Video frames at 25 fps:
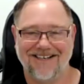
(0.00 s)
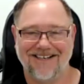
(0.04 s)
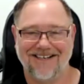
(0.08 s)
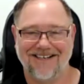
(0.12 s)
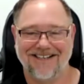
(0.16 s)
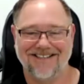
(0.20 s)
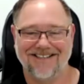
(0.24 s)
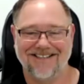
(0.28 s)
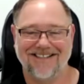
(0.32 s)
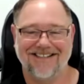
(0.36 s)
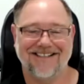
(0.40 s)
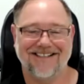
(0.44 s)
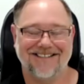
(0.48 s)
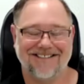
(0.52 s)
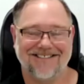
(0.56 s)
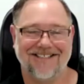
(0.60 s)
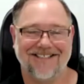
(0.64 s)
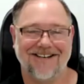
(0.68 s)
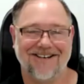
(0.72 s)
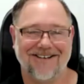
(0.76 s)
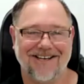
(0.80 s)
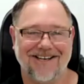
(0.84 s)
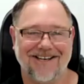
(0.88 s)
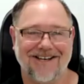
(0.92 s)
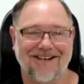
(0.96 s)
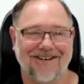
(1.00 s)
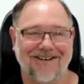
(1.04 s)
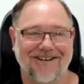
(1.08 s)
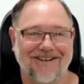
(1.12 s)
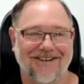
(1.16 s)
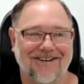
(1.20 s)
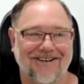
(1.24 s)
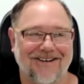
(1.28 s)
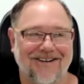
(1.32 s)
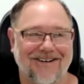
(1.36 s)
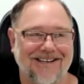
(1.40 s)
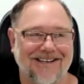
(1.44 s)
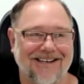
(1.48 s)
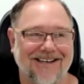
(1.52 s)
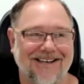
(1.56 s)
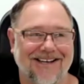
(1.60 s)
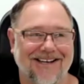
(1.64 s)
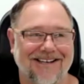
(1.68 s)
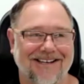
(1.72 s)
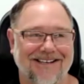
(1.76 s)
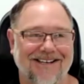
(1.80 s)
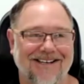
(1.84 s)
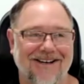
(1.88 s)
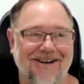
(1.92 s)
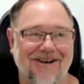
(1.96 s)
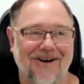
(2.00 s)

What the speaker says: And so, yeah,